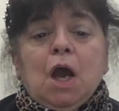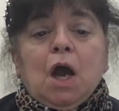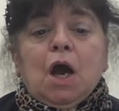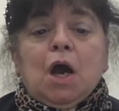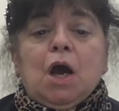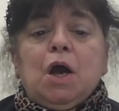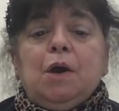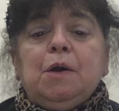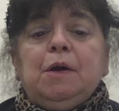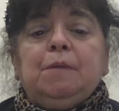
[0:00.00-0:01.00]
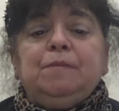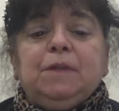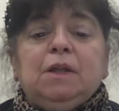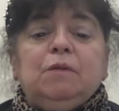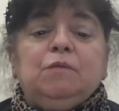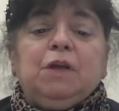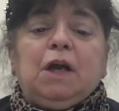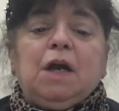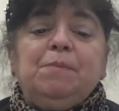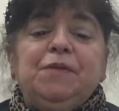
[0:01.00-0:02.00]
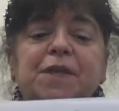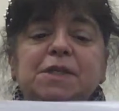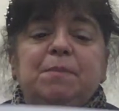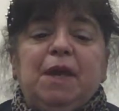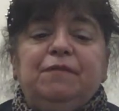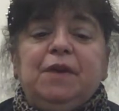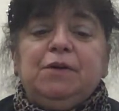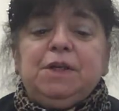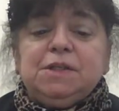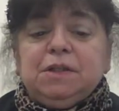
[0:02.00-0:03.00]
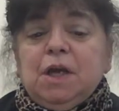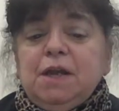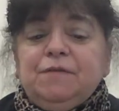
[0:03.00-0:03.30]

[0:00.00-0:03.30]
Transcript: A couple things about Verdi's life.